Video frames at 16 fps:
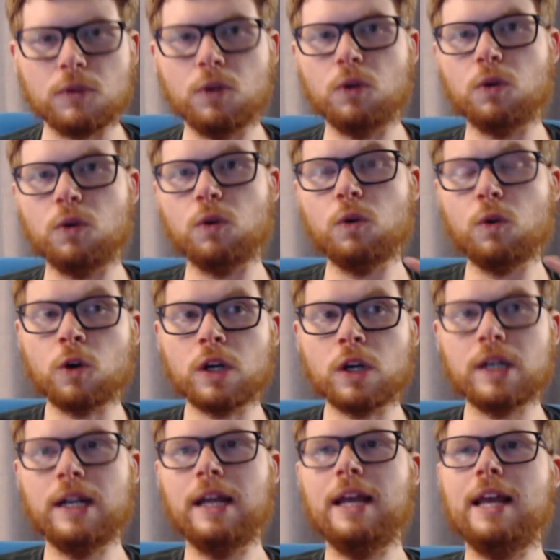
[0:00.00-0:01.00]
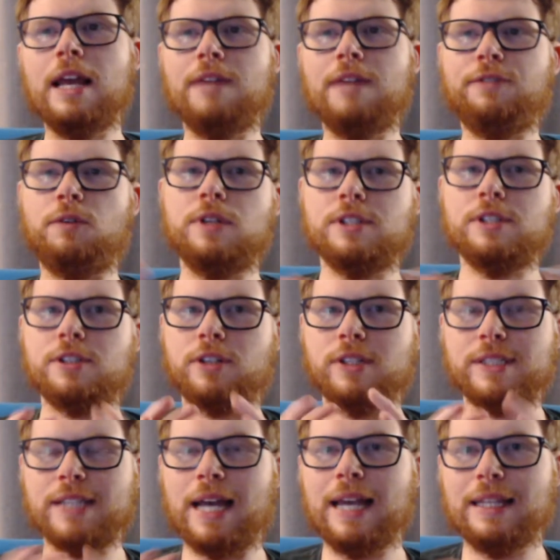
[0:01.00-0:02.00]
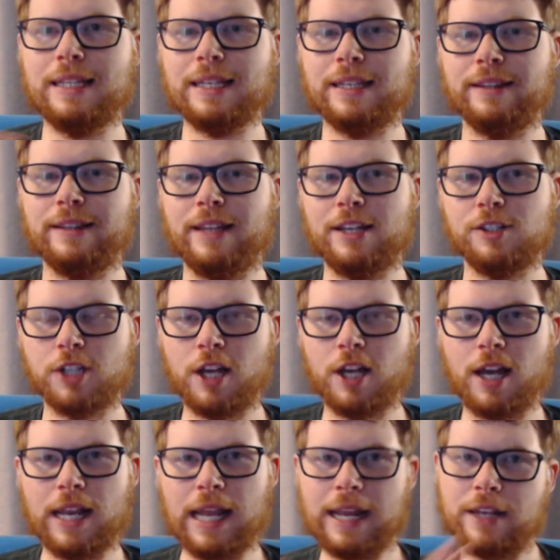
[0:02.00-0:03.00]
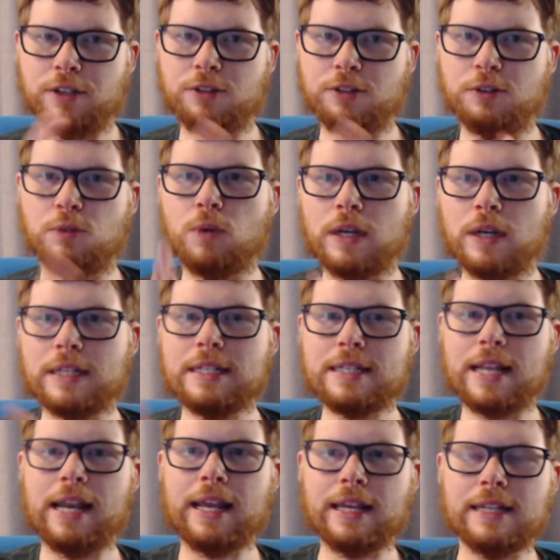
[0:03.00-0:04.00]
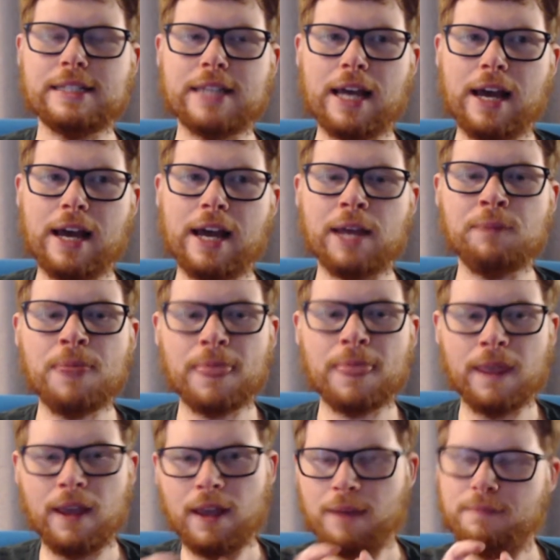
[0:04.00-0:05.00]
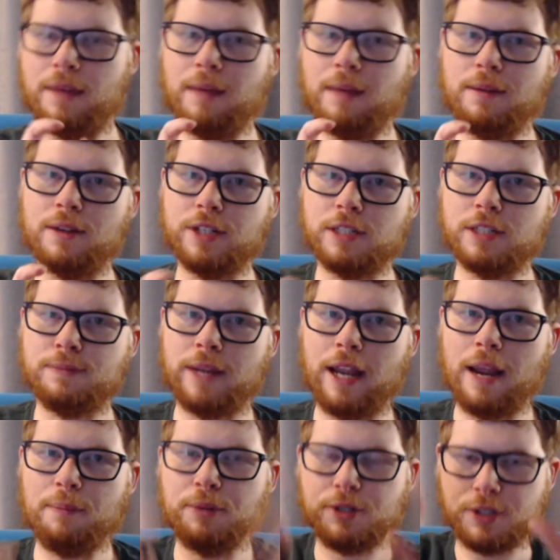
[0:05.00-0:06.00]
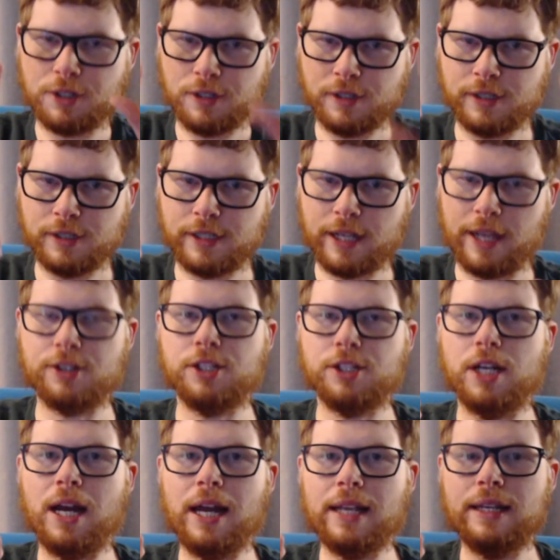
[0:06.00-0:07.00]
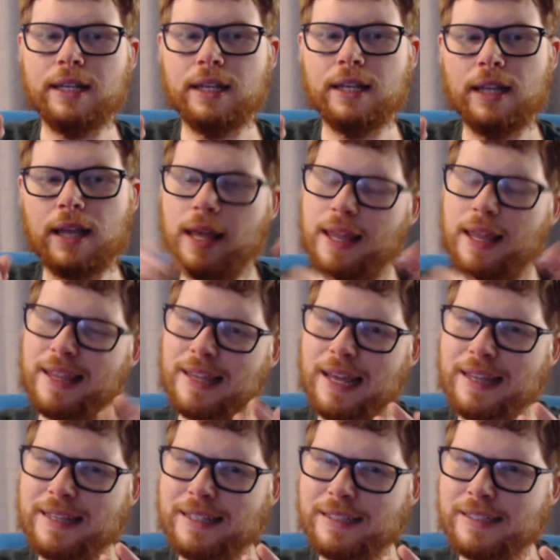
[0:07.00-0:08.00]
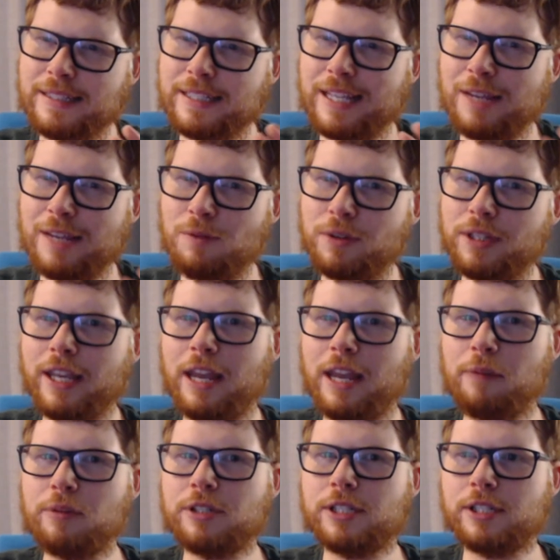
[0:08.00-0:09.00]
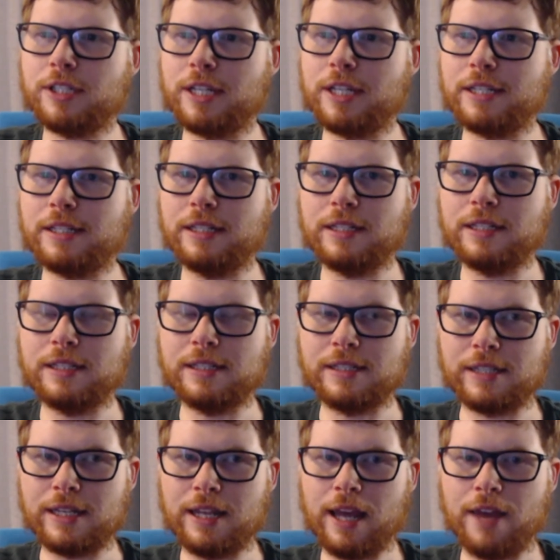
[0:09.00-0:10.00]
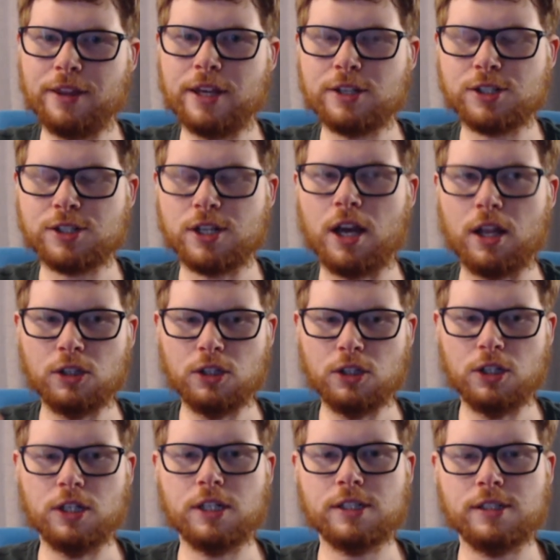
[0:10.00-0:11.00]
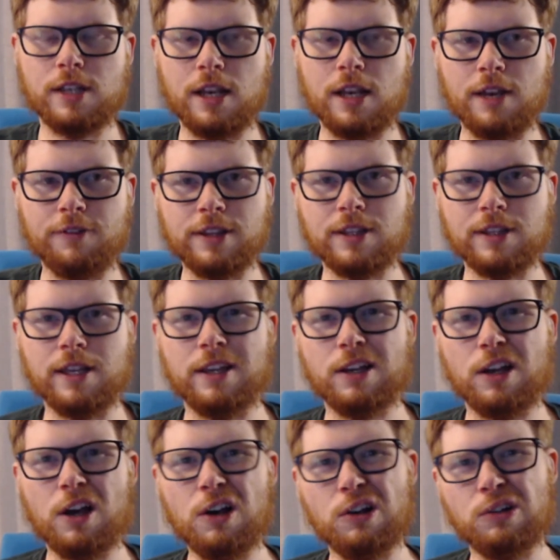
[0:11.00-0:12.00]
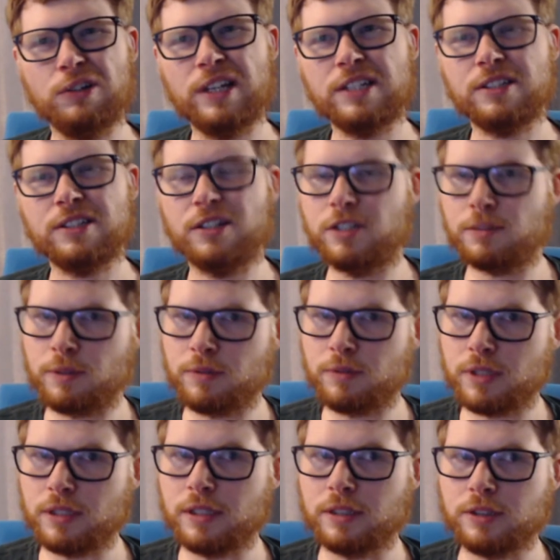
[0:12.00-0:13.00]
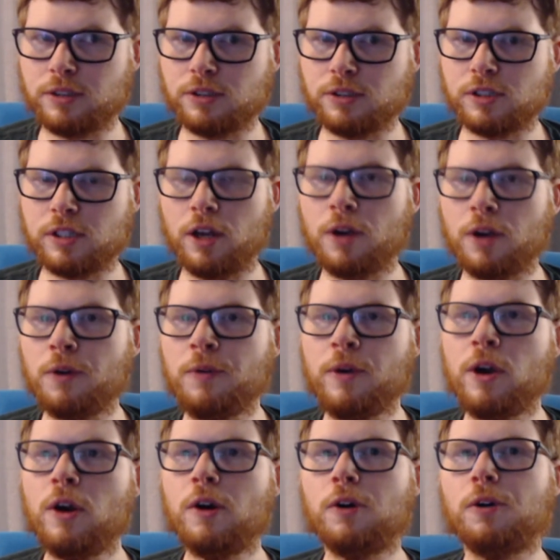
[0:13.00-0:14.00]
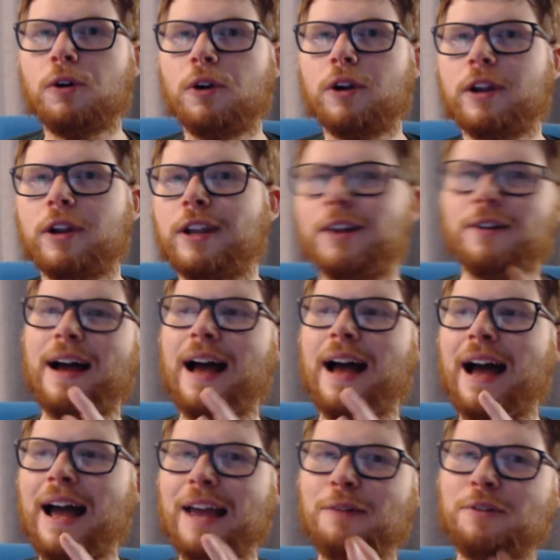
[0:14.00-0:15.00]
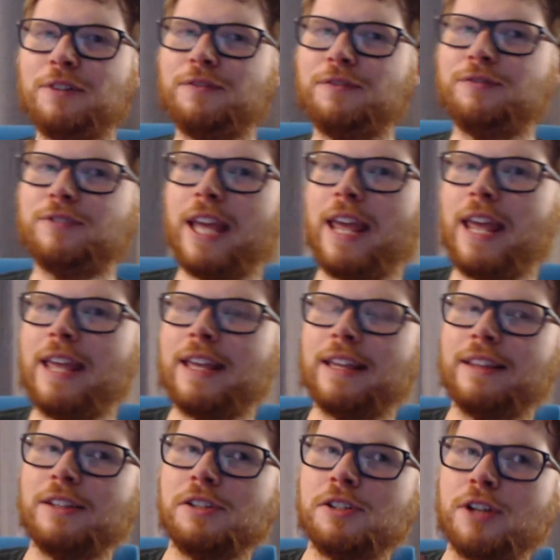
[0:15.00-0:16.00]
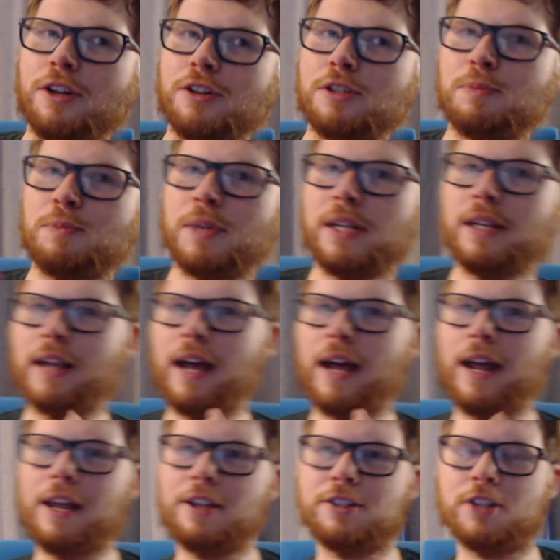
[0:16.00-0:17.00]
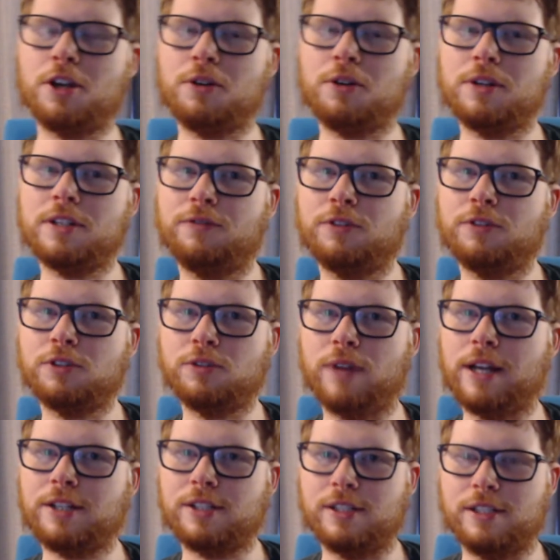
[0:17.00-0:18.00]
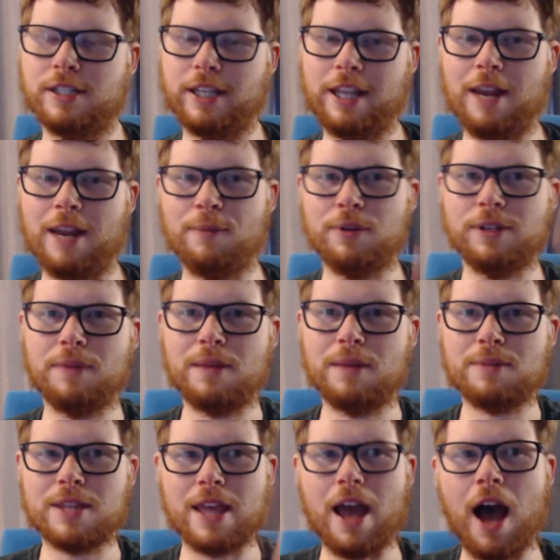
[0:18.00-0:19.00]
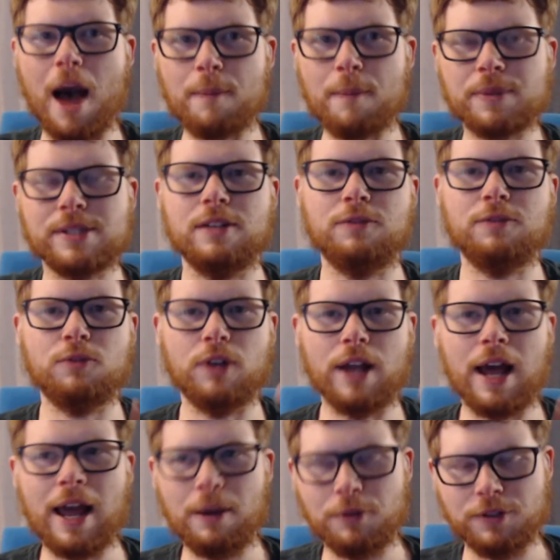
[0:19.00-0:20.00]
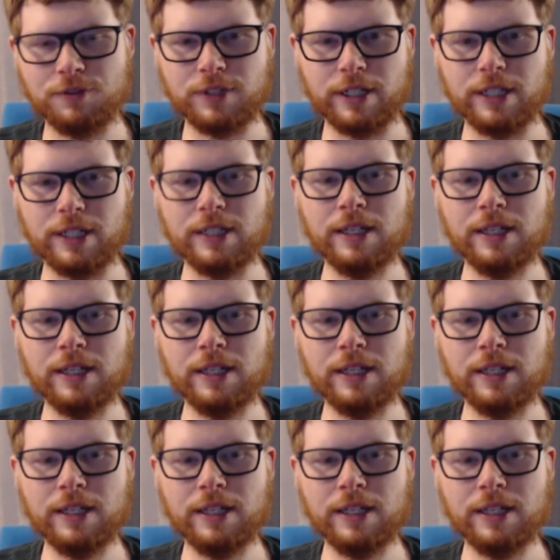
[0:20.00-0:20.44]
Or if I want to start dialing in that shot, I can do it one setting at a time, maybe adjust my aperture, take a shot, and then see what the camera suggested, see how that shot looks. And if I think, oh, that shutter speed was a little too slow, or, I would have taken the shutter speed and ISO in different directions. The camera did maybe the opposite of what I would have done.